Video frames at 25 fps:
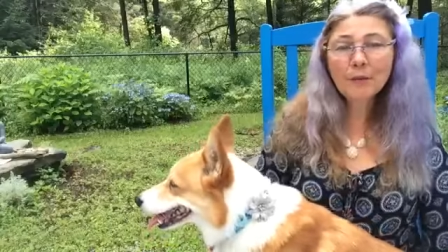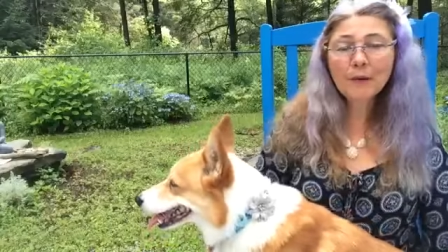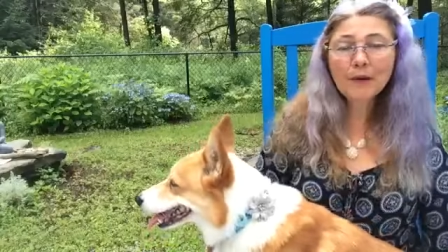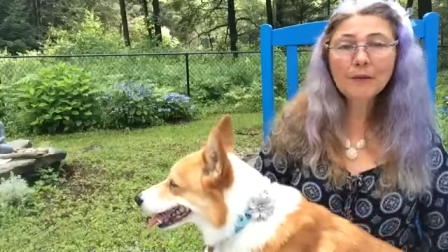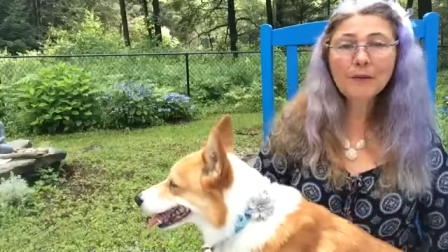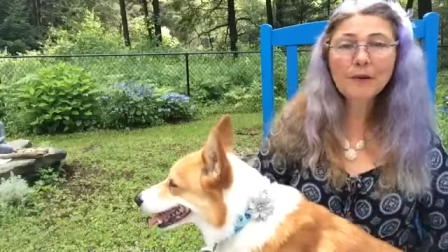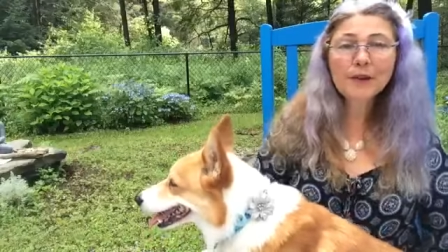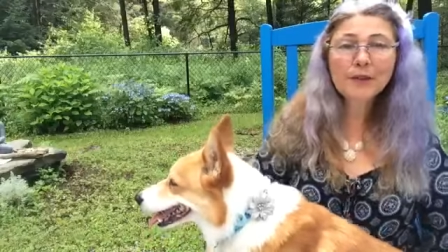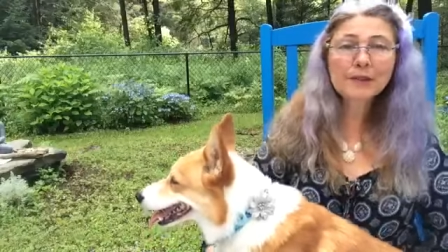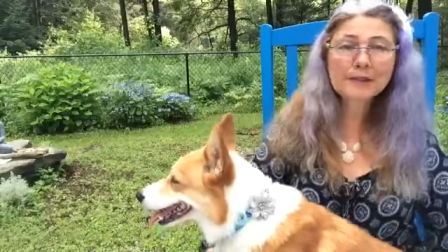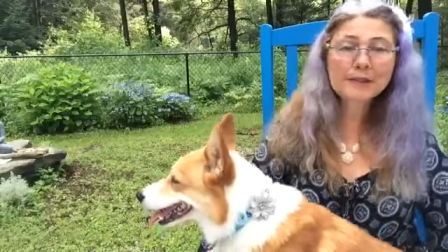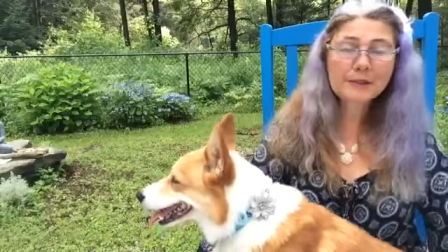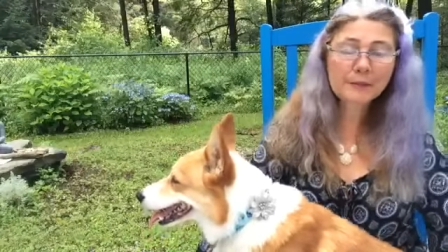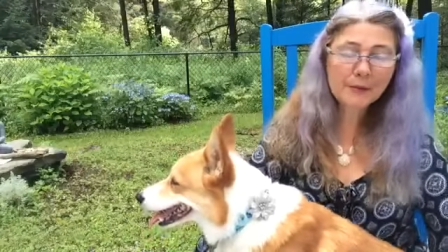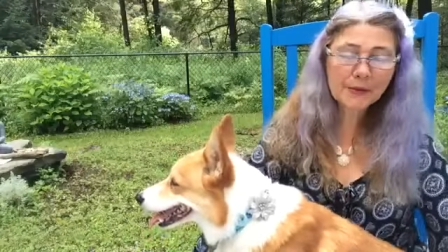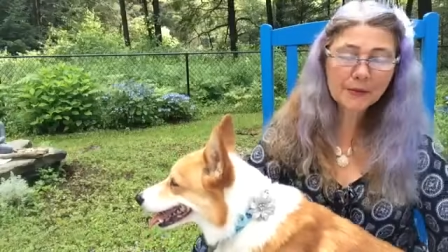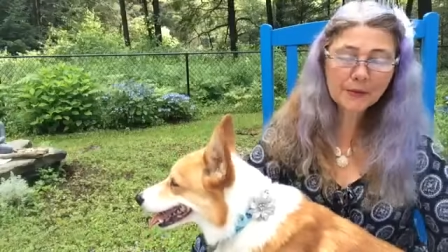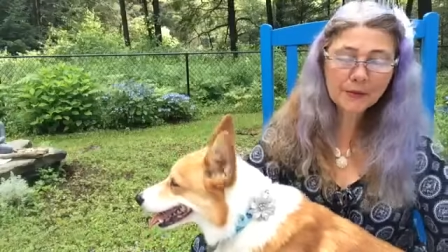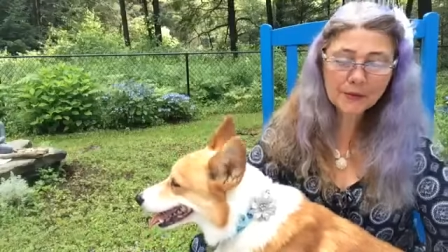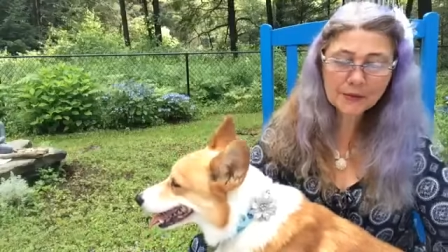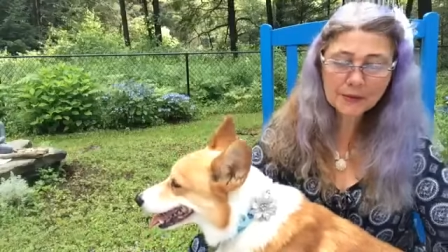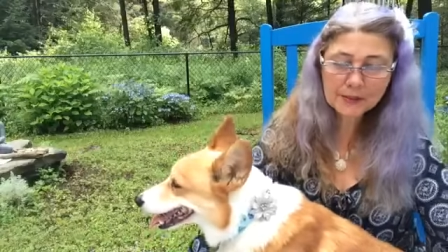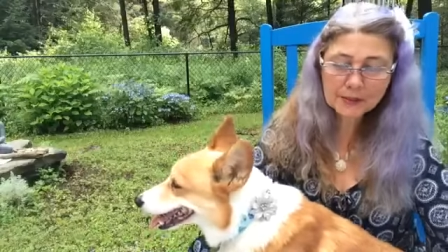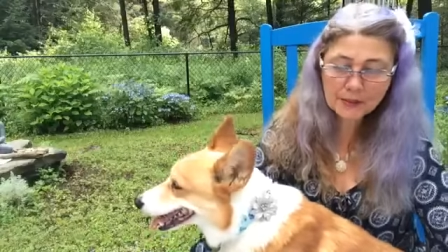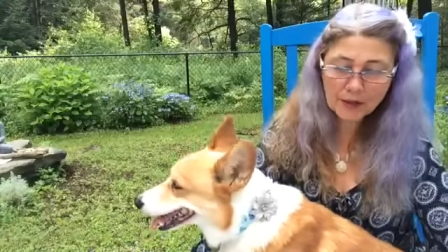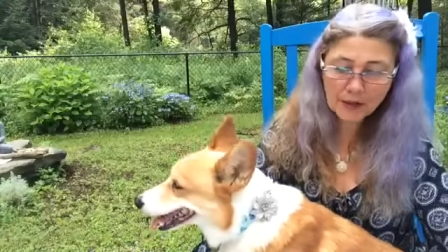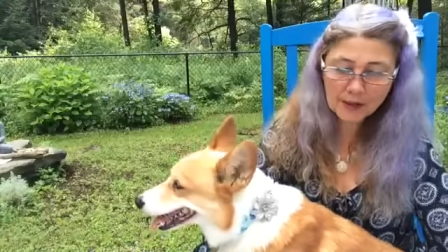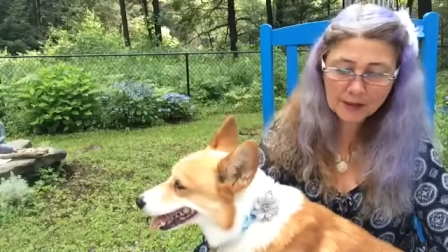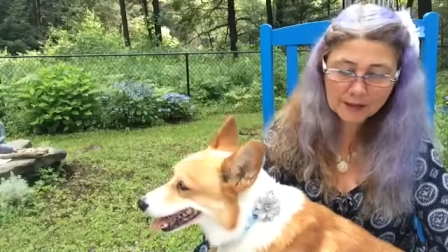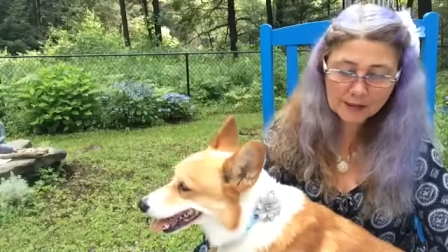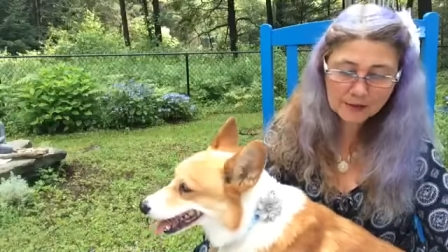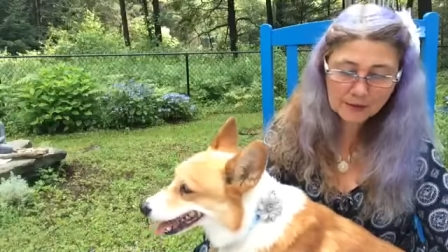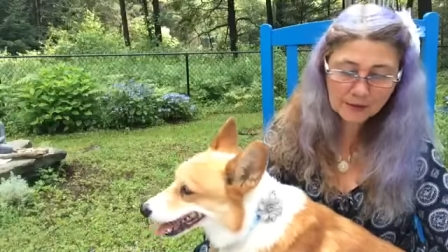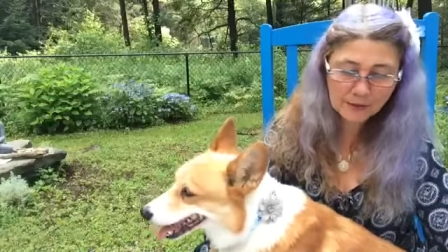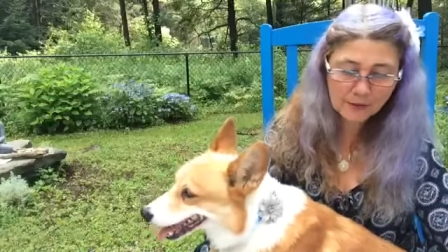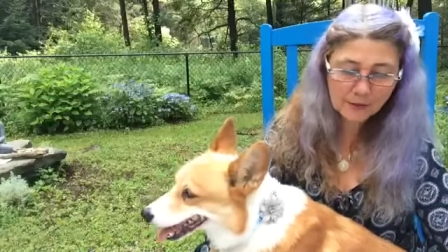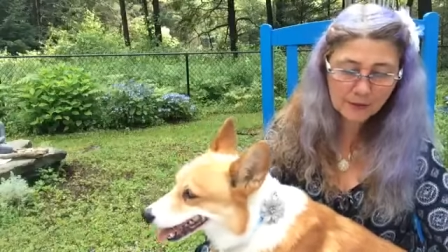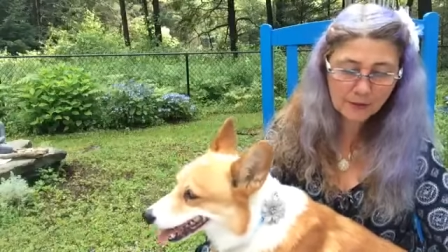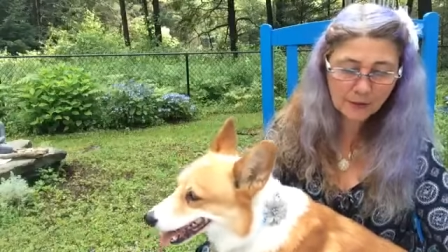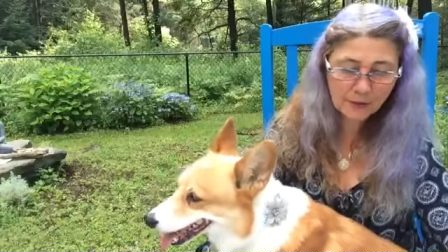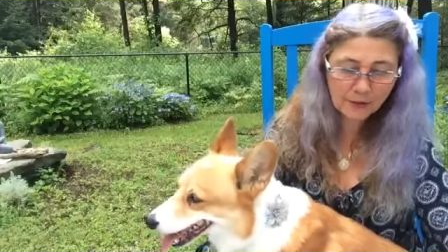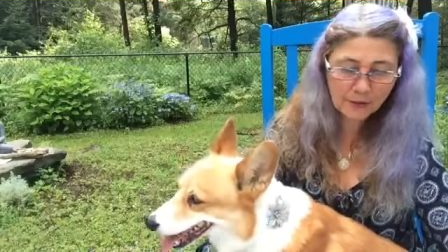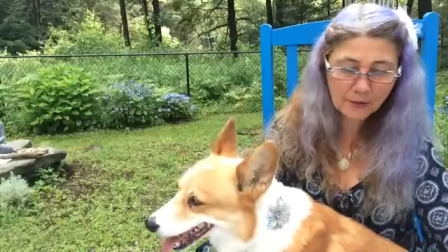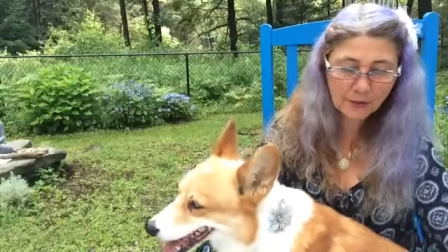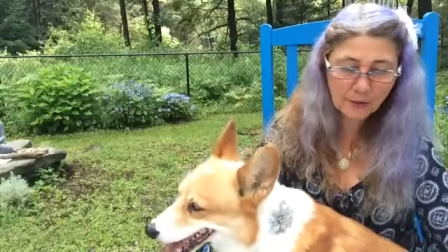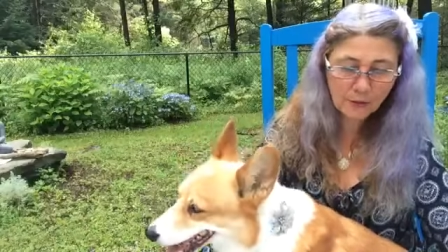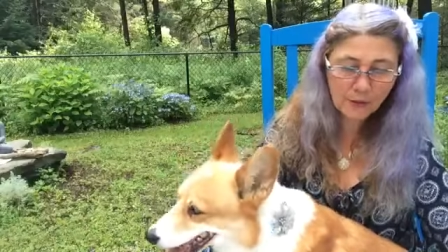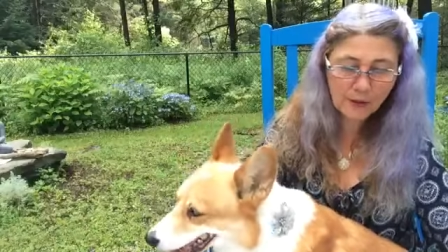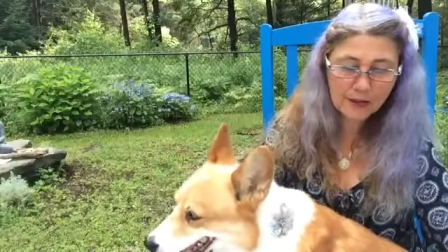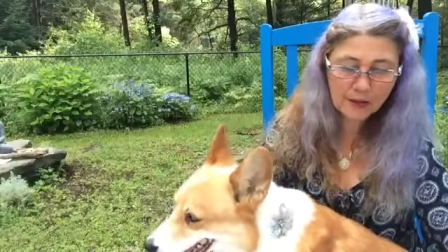with some of those thoughts of
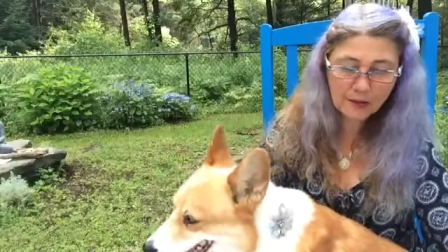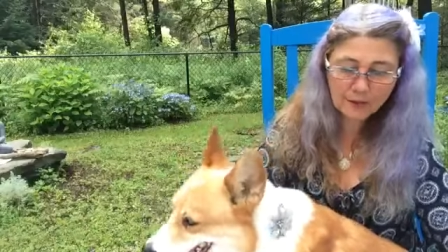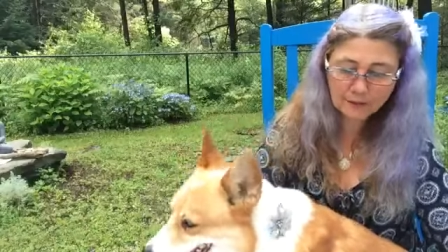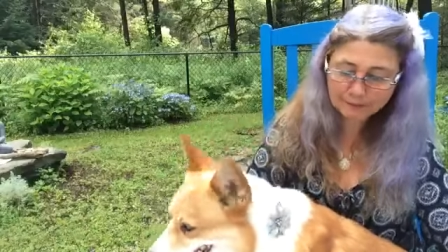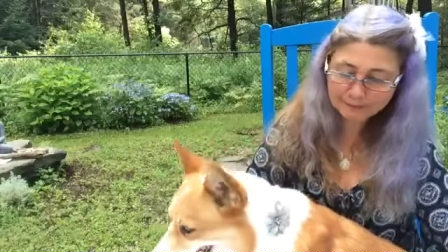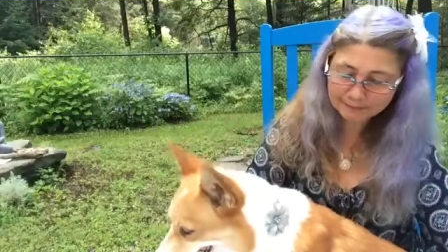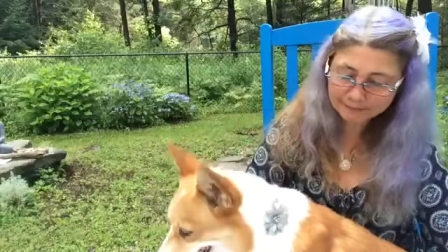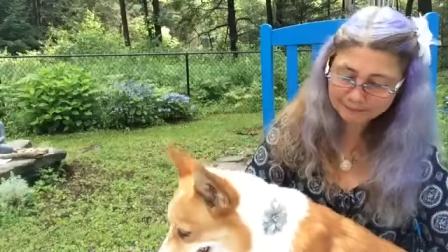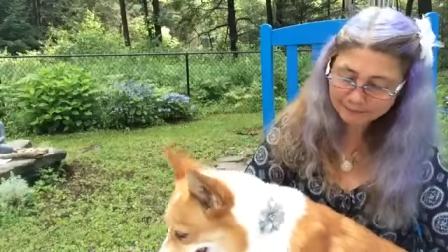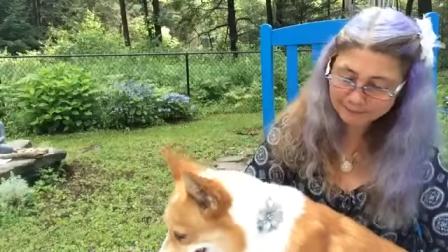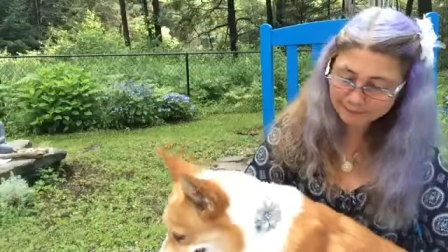overwhelm.